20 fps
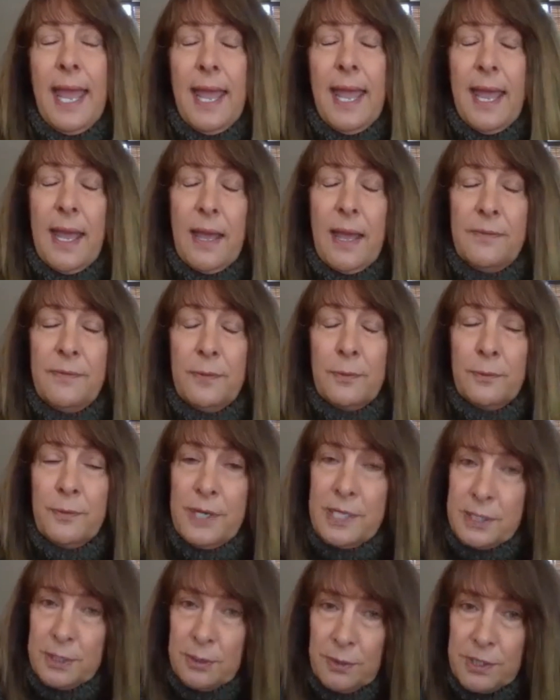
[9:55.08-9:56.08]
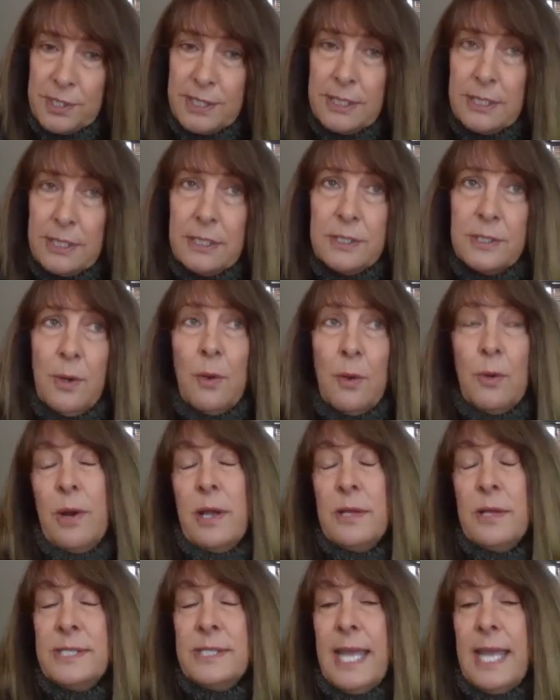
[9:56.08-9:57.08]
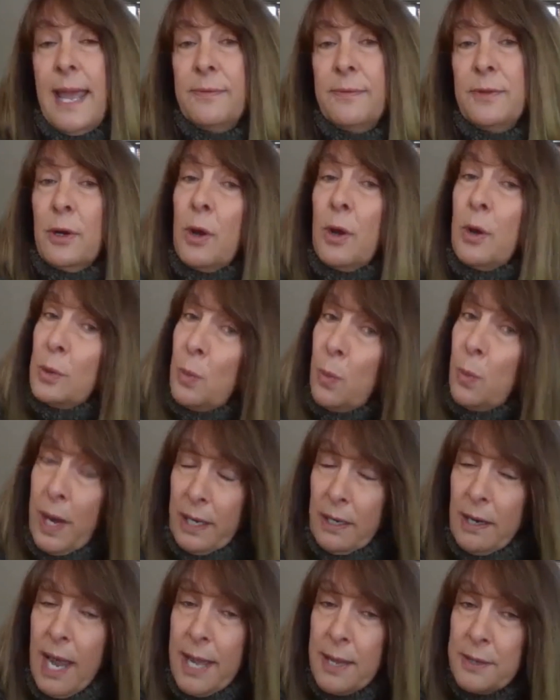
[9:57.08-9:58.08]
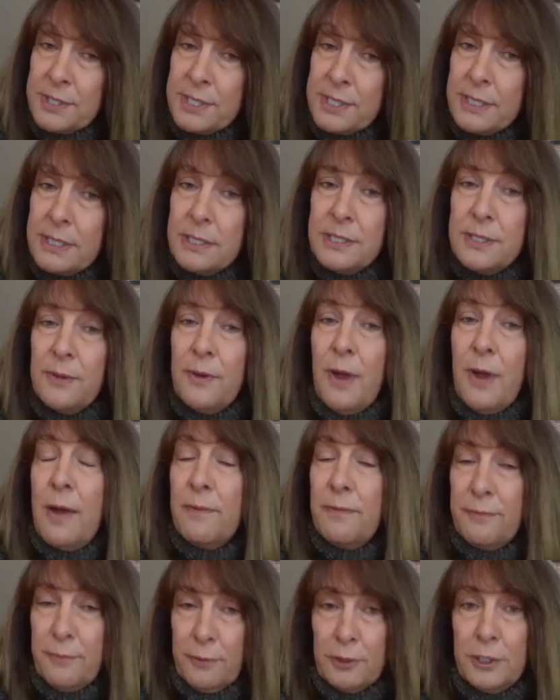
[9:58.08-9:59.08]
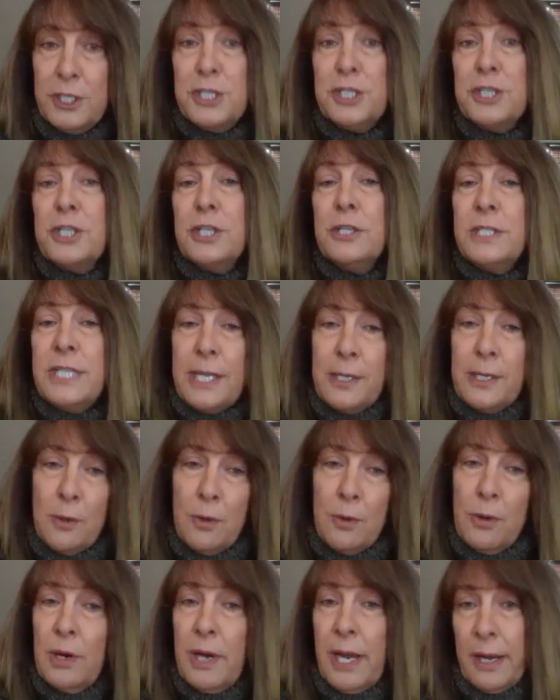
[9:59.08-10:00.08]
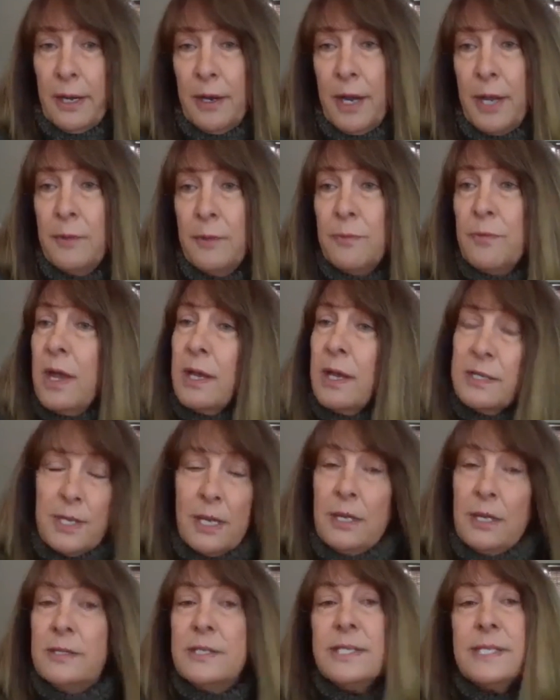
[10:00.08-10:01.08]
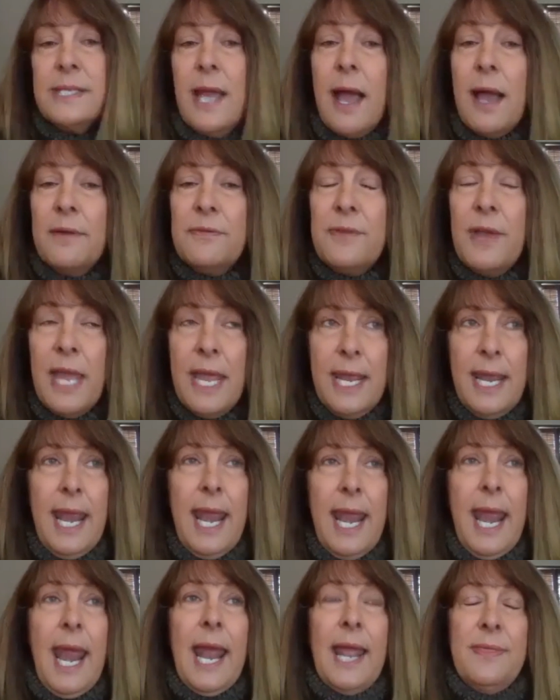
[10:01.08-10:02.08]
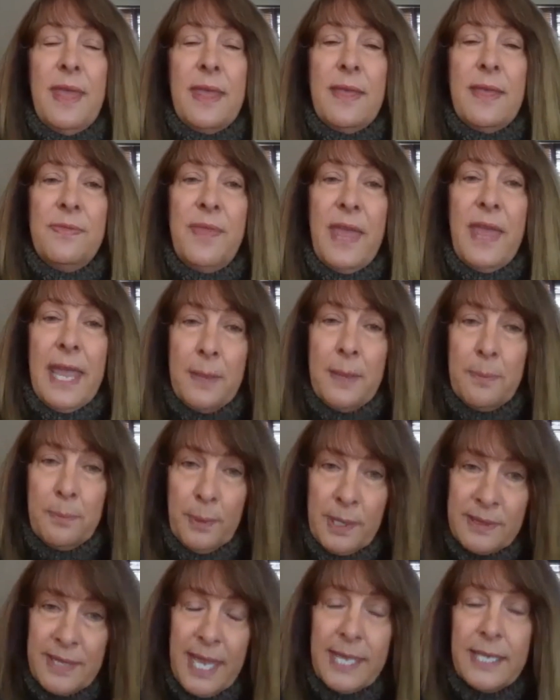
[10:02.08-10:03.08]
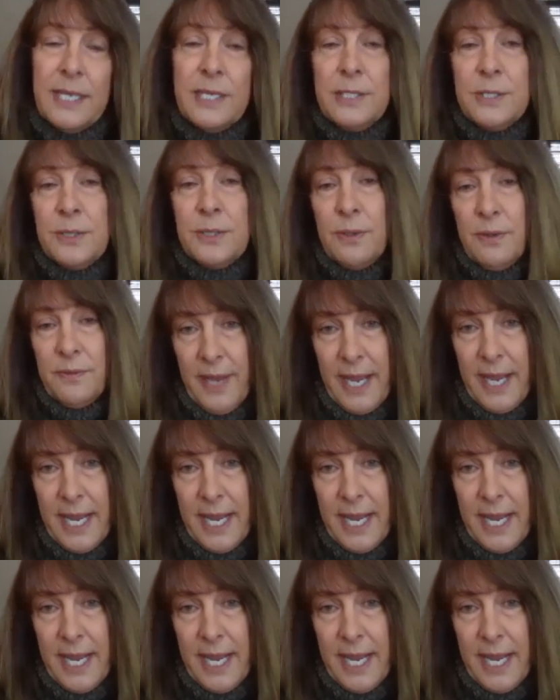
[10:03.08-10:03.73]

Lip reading: have resources, or else they have their own warehouses of furniture, decor, area rugs, all the stuff. And then they bring that into a